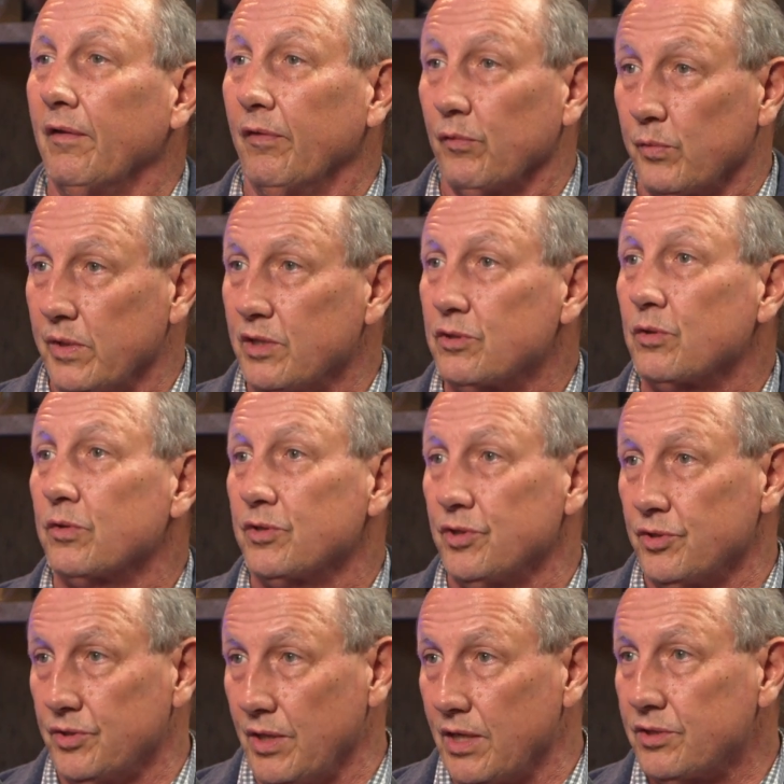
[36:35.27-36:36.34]
and the
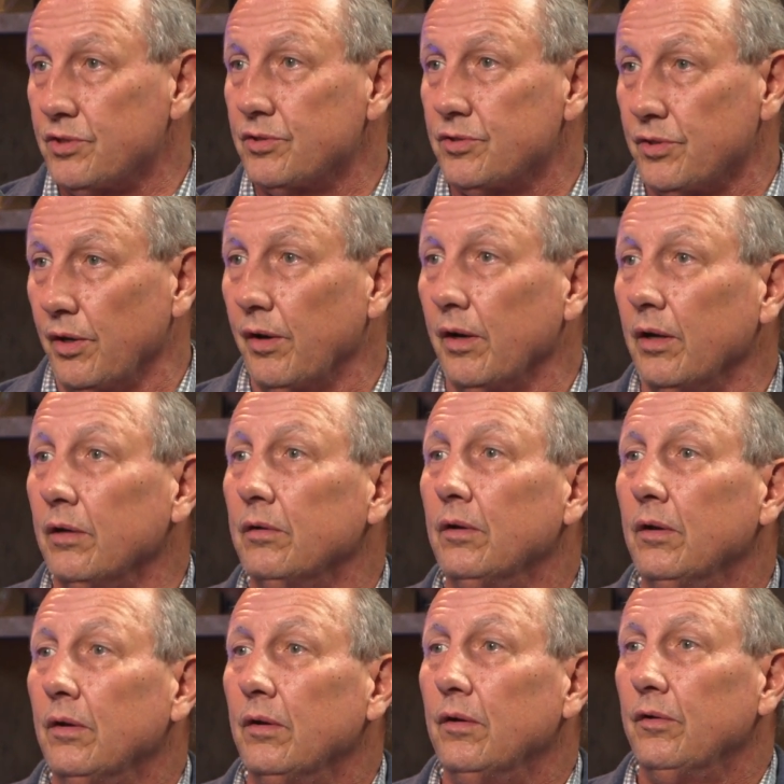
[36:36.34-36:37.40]
resources necessary
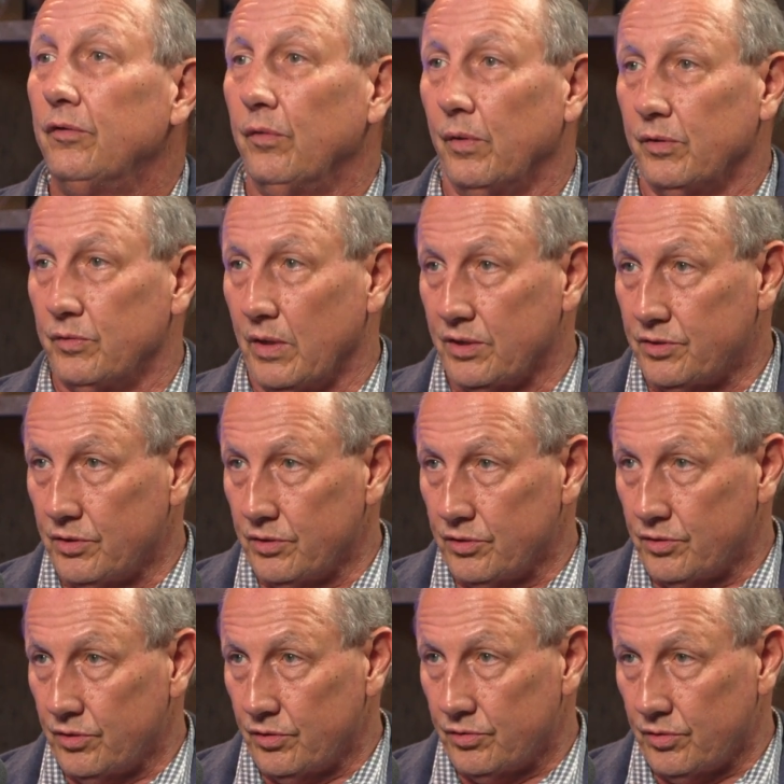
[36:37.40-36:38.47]
to address
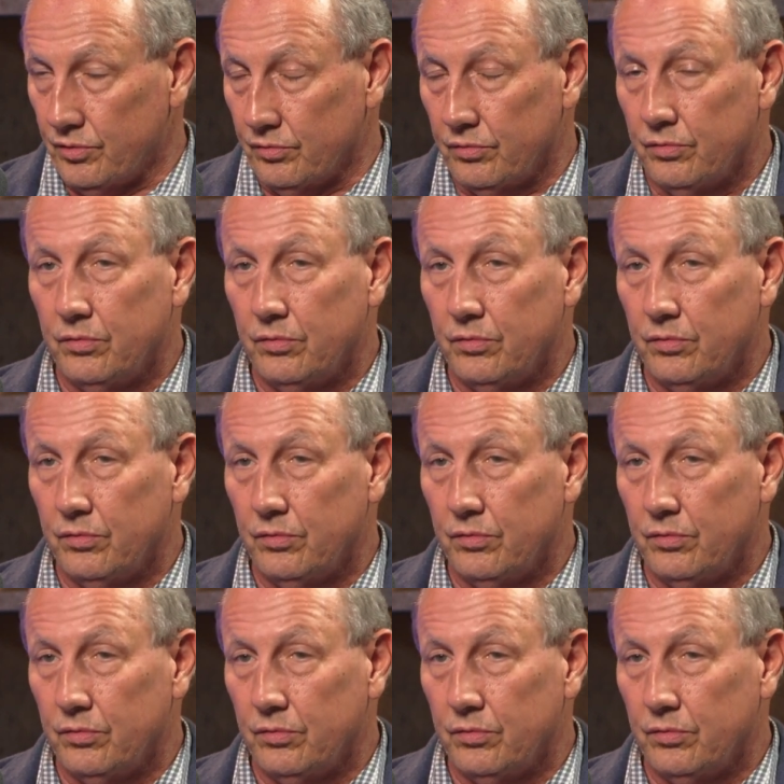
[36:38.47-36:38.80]
this issue.